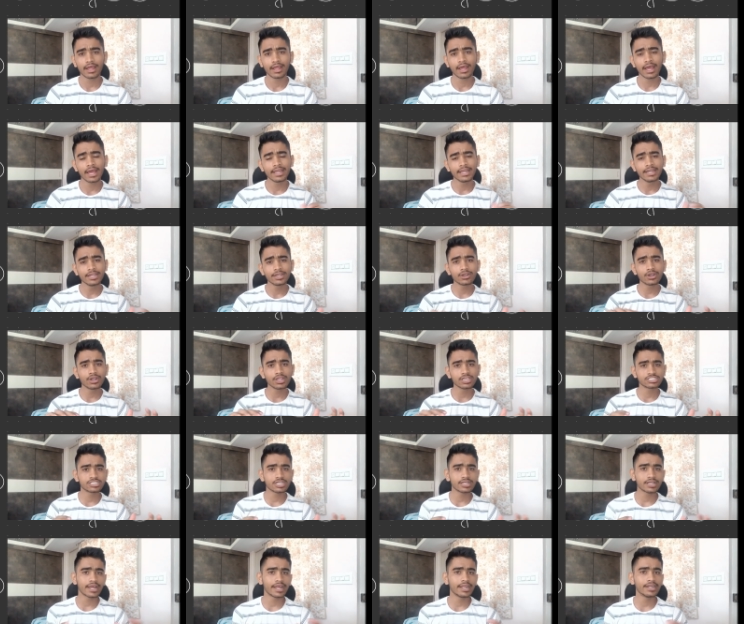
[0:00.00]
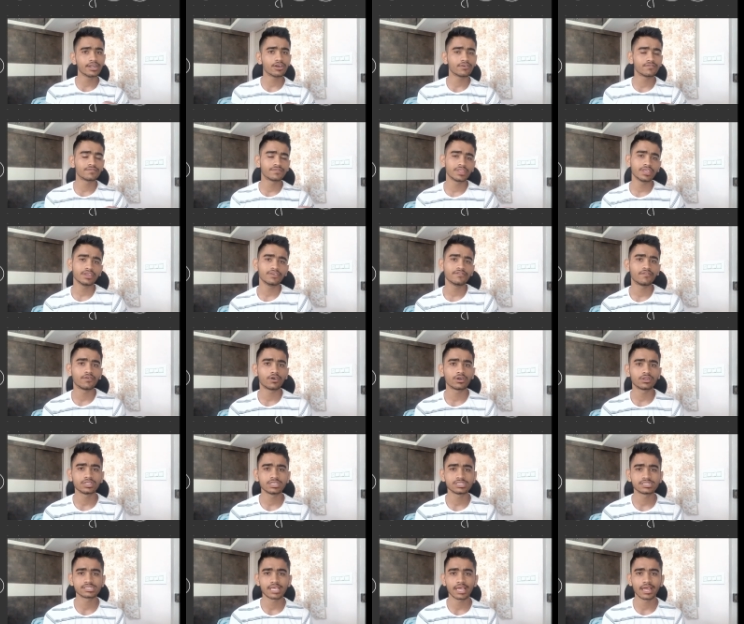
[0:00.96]
An introduction kind of thing for
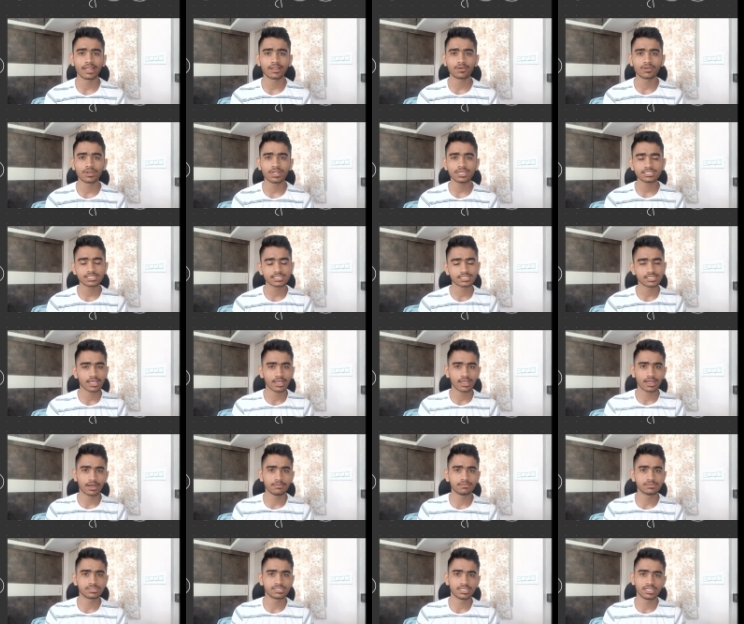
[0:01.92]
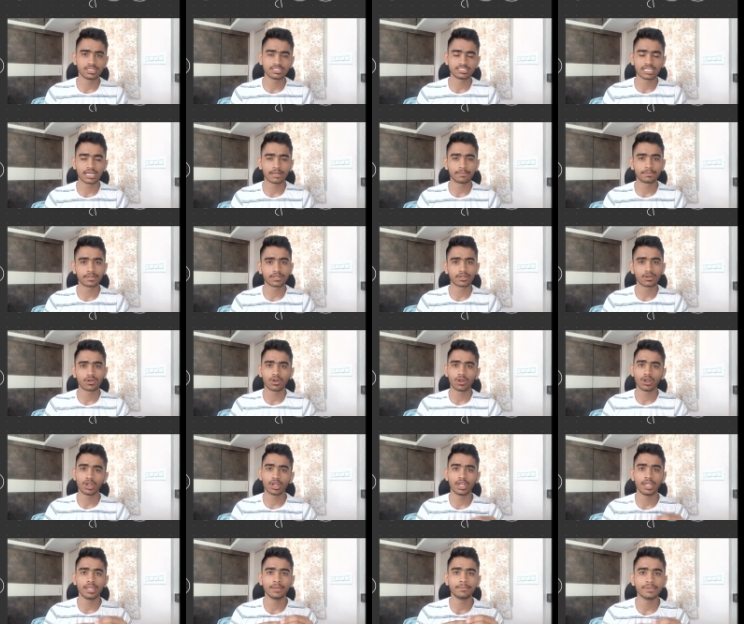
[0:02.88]
this calculus comes in a chapter
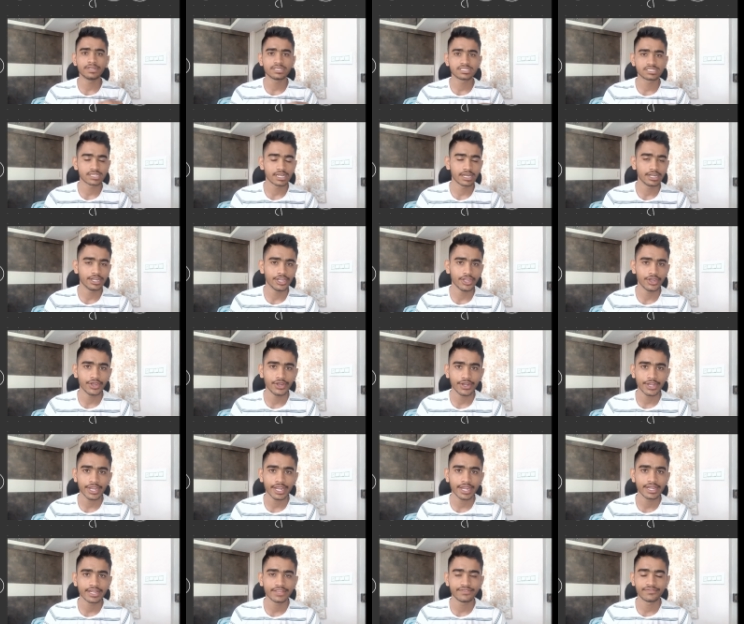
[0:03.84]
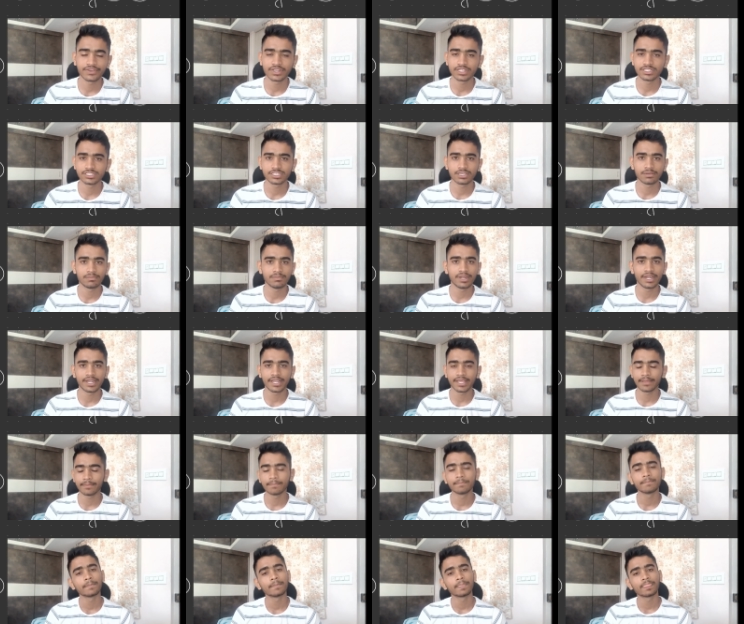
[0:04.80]
called limits, continuity and
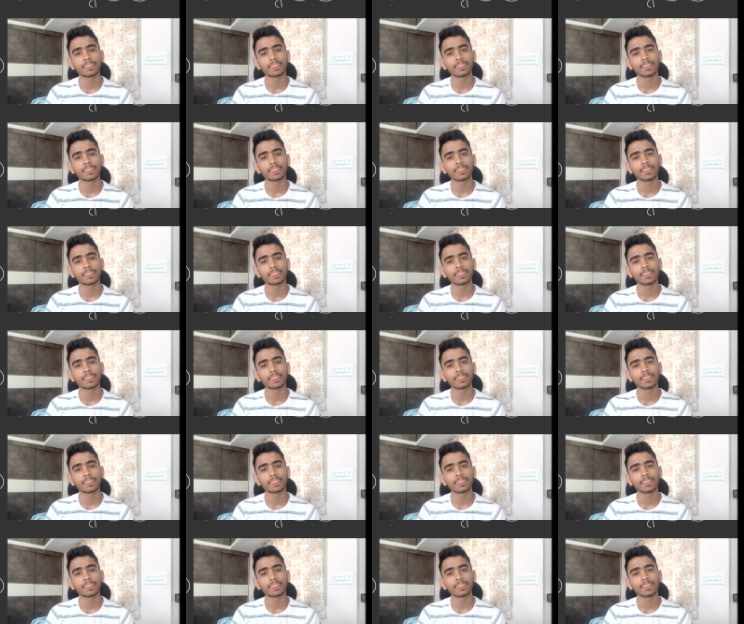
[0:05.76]
differentiability.